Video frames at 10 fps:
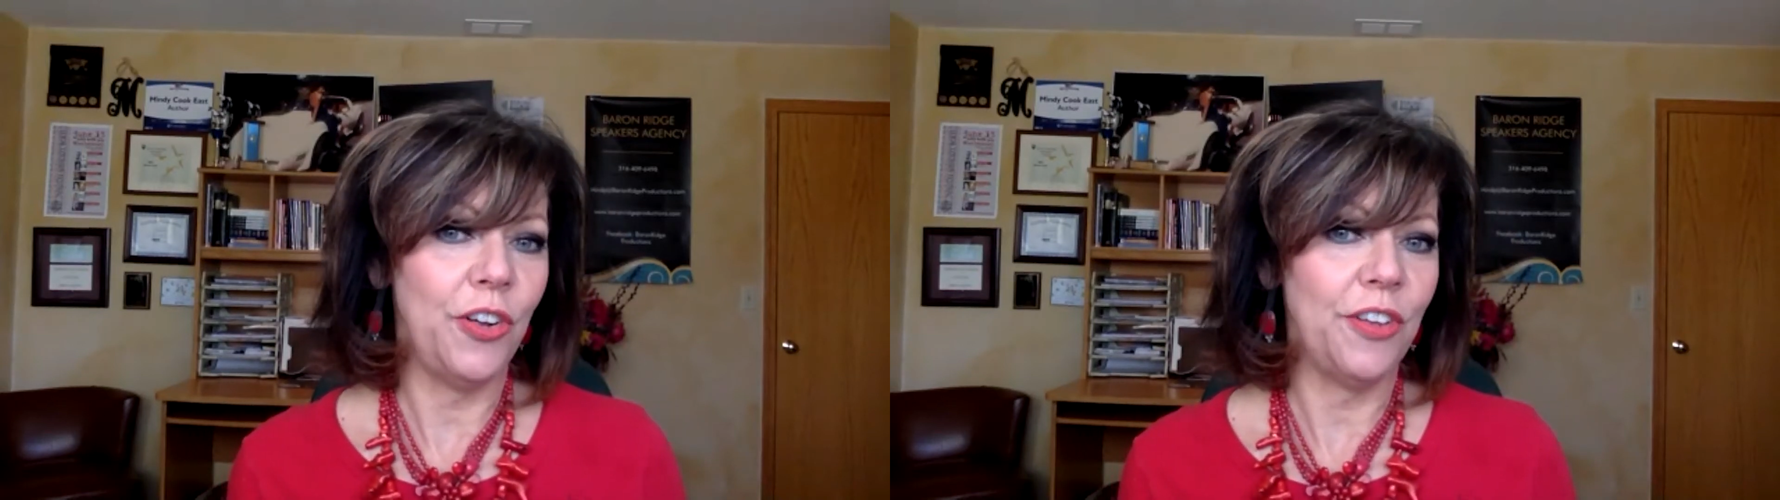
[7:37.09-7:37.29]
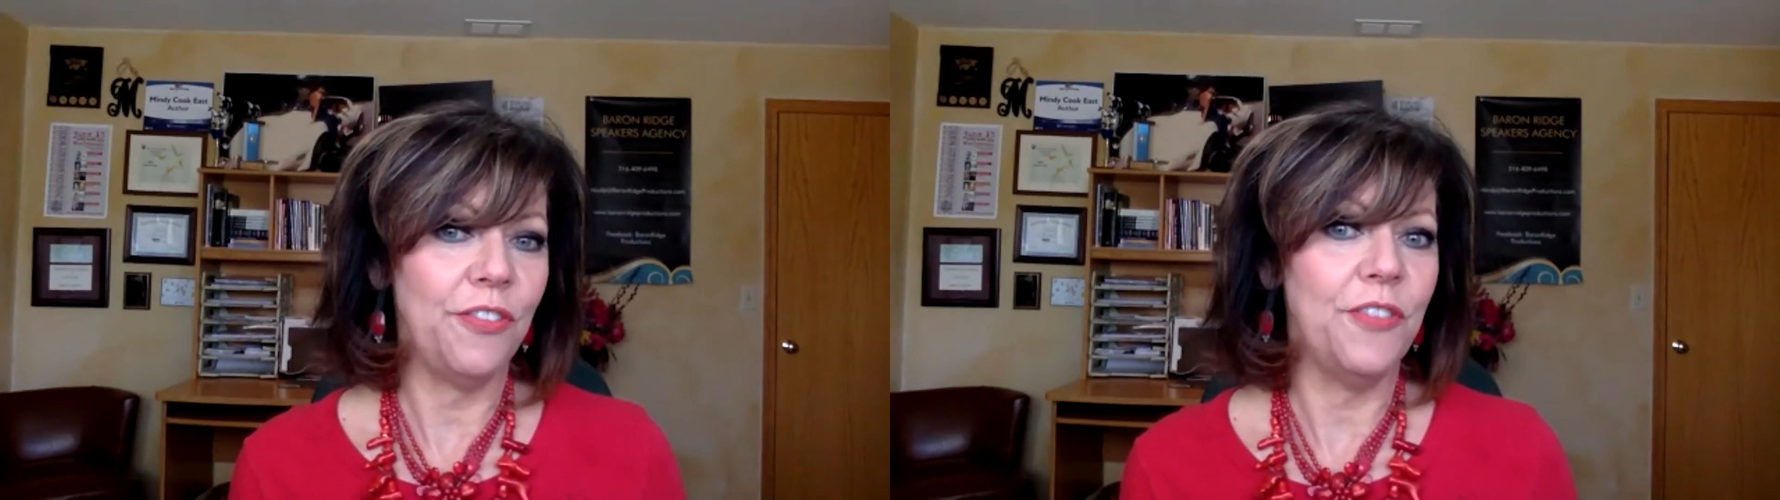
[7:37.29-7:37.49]

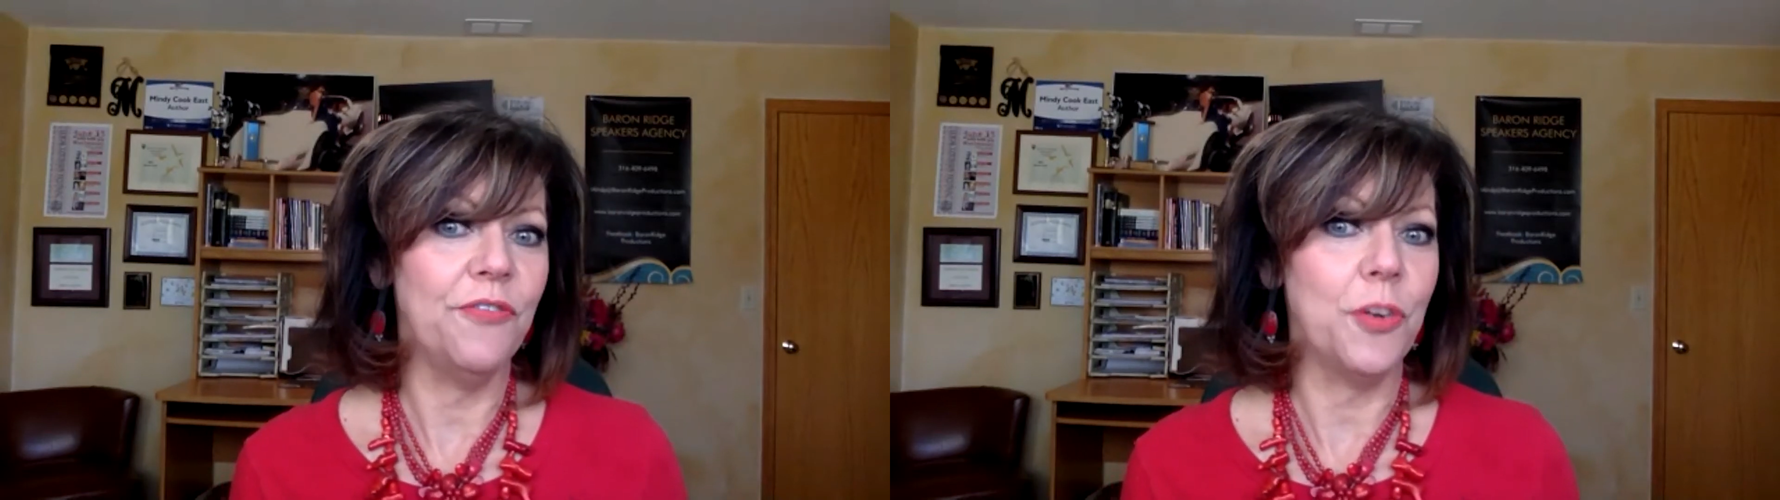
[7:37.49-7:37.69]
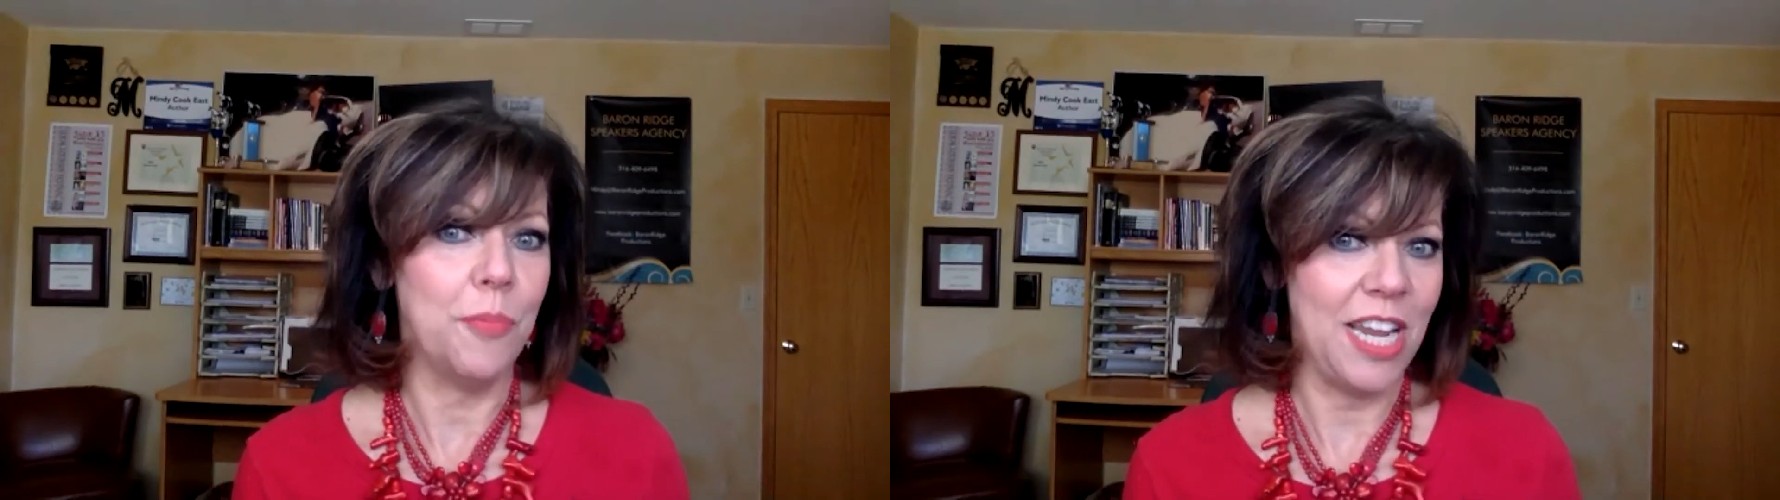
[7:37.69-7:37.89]
of
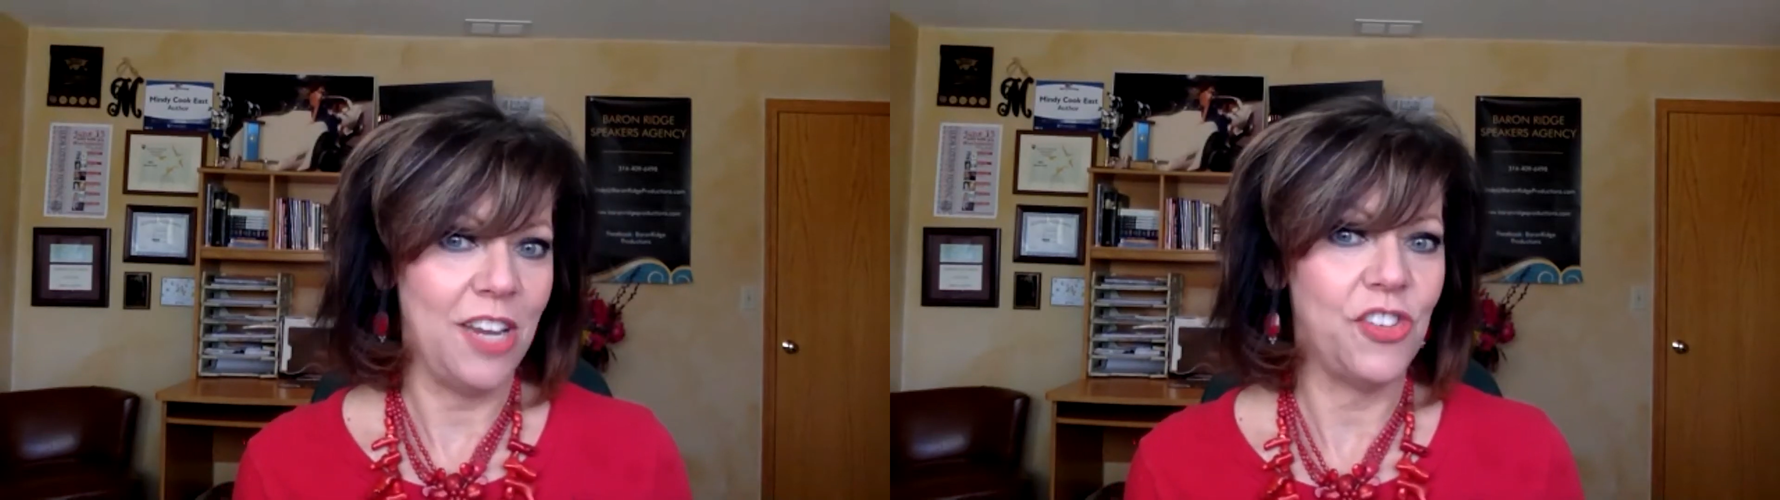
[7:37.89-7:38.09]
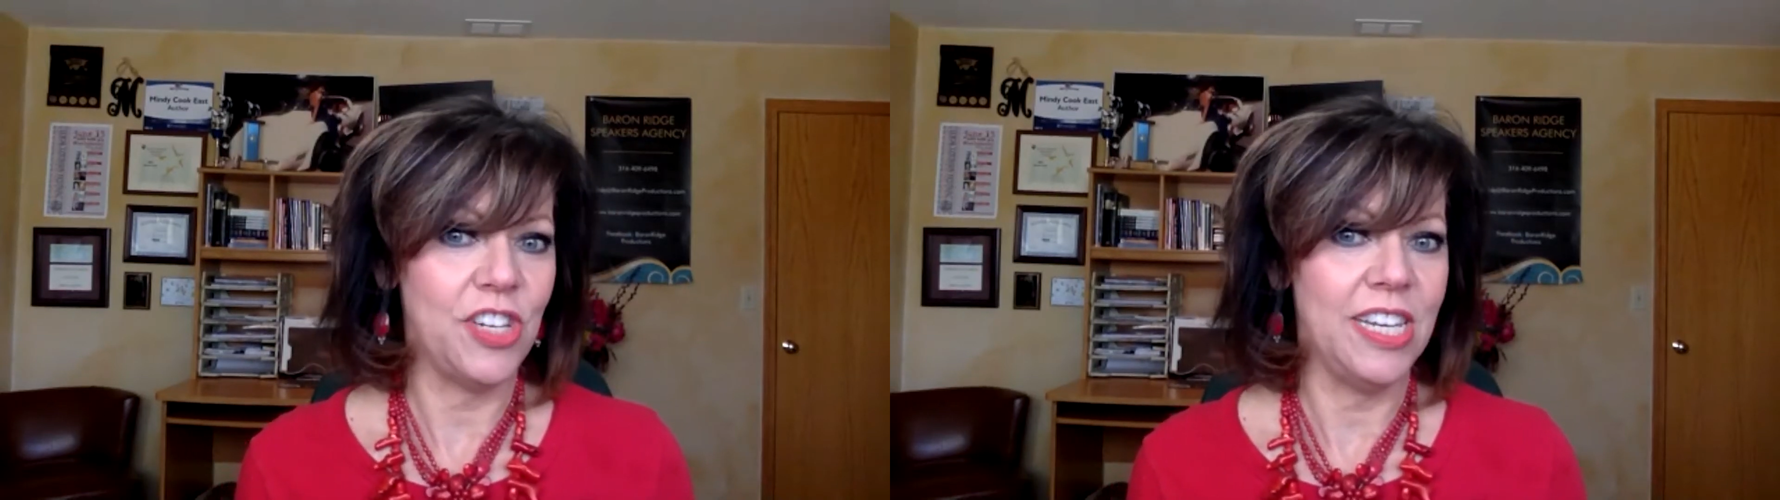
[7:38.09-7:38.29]

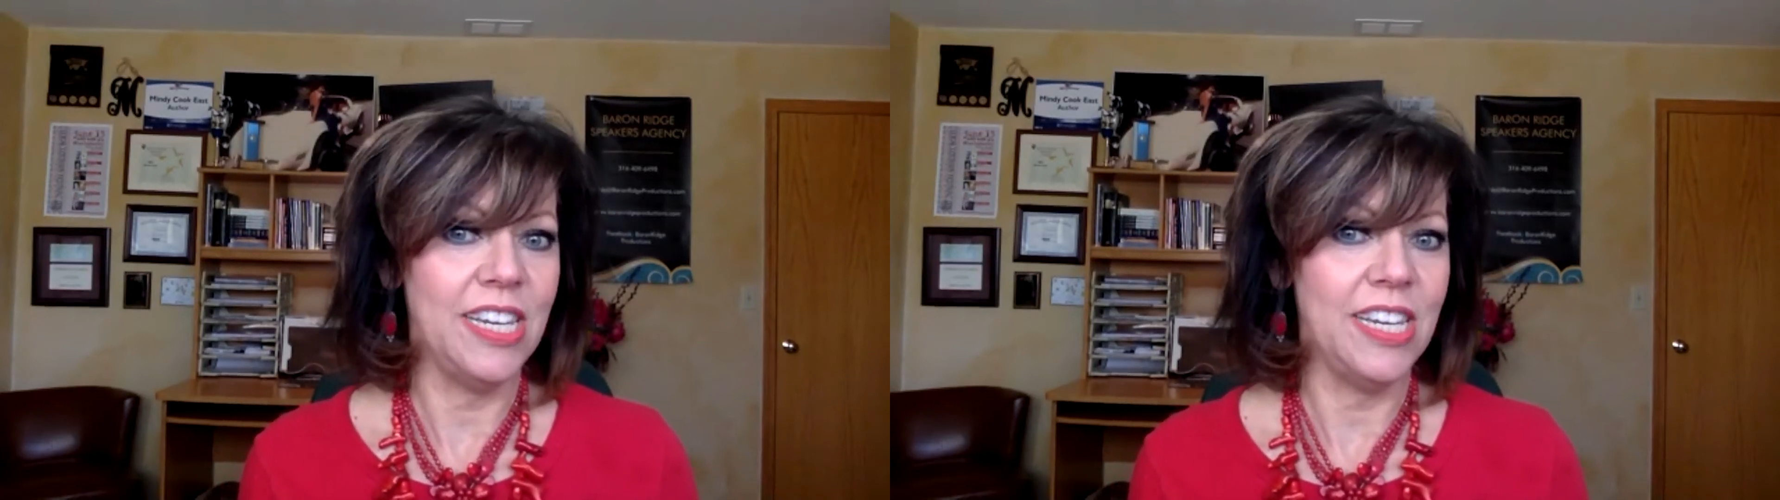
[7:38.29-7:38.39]
information,